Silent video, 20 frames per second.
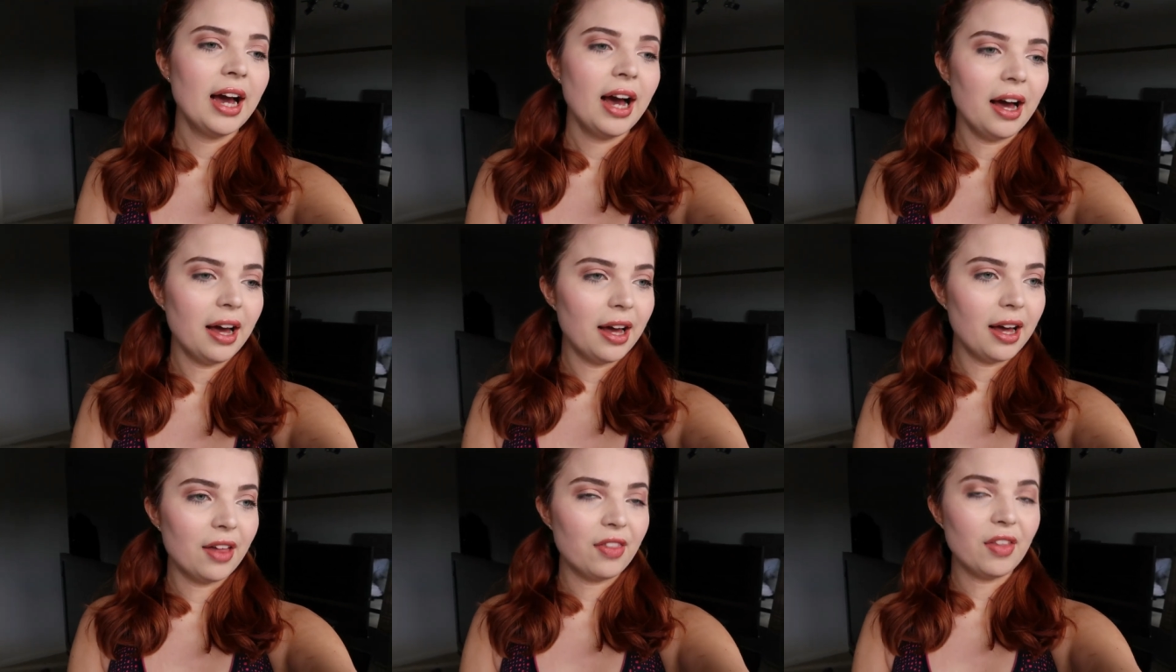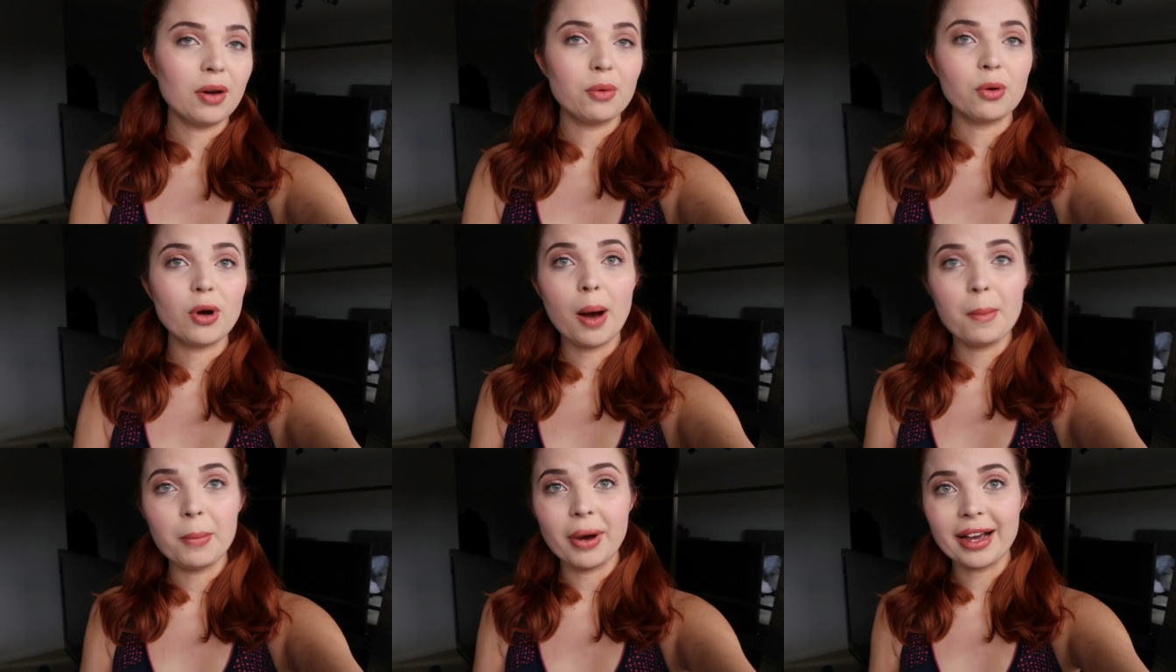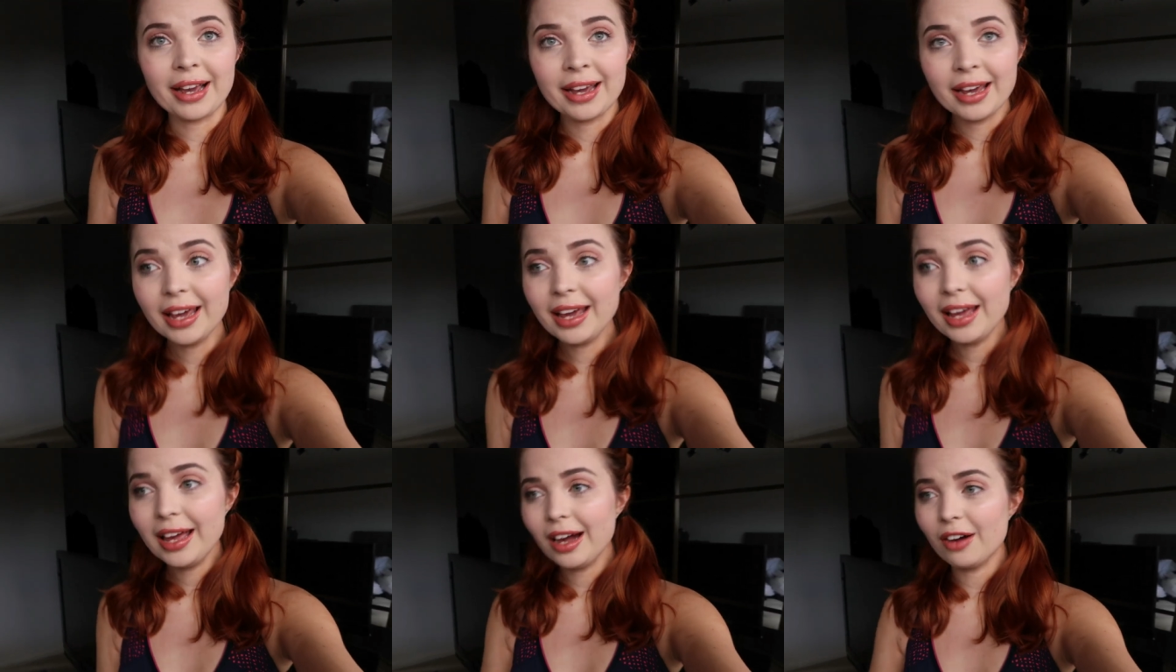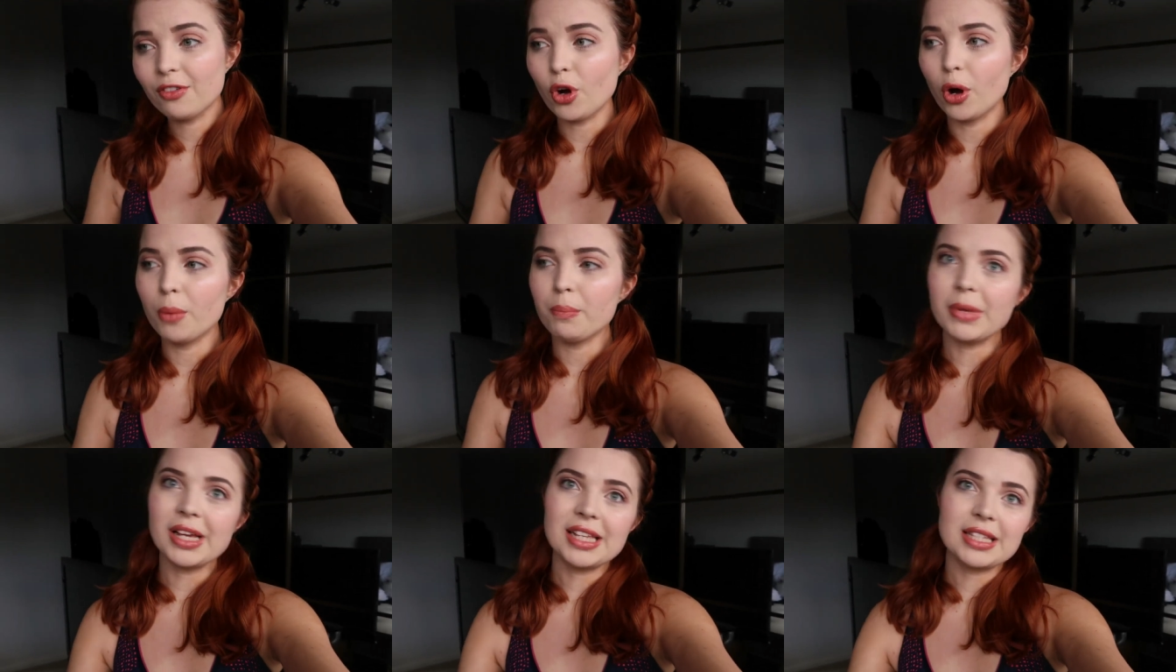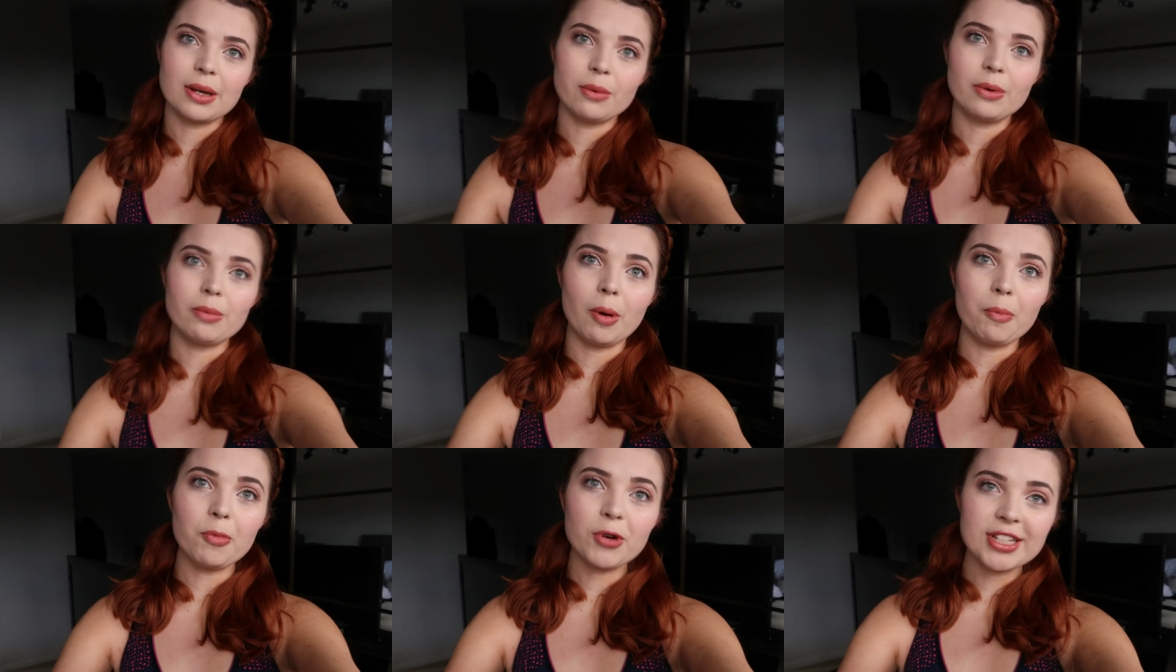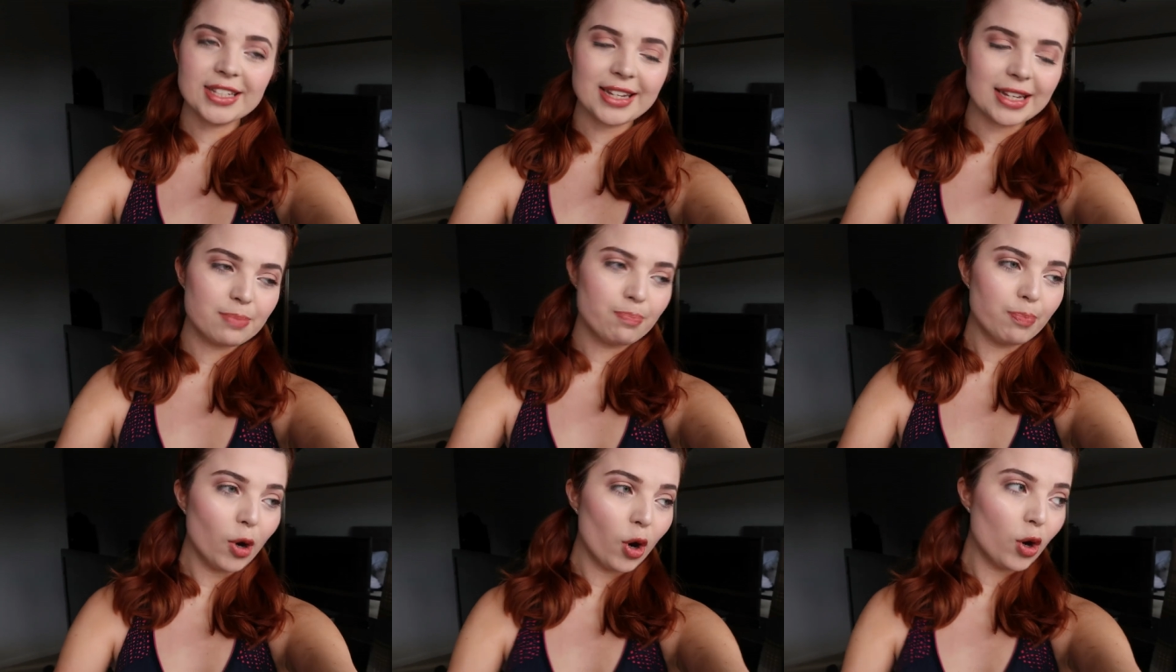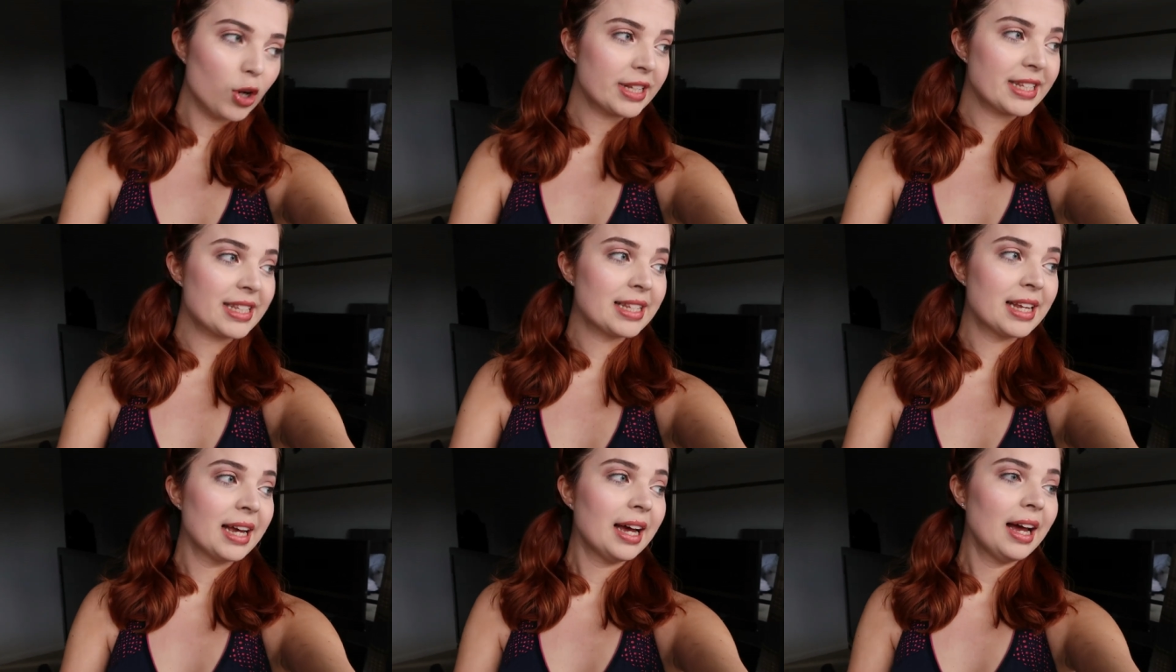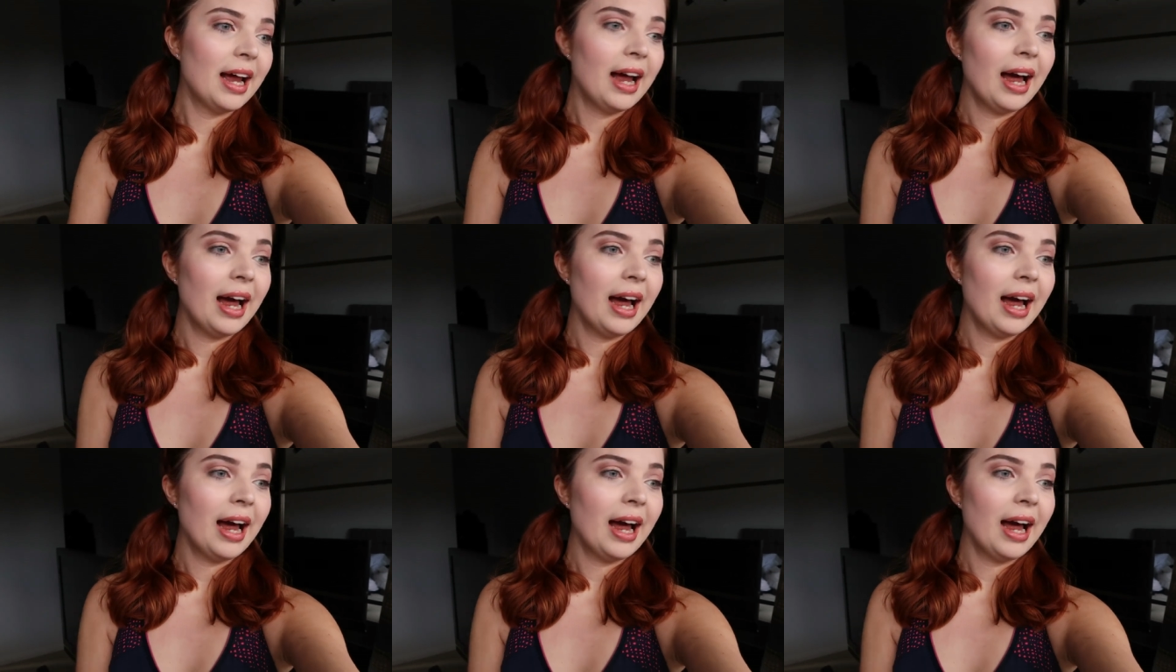Then I'll come back here. I've got a meeting with my princess boss,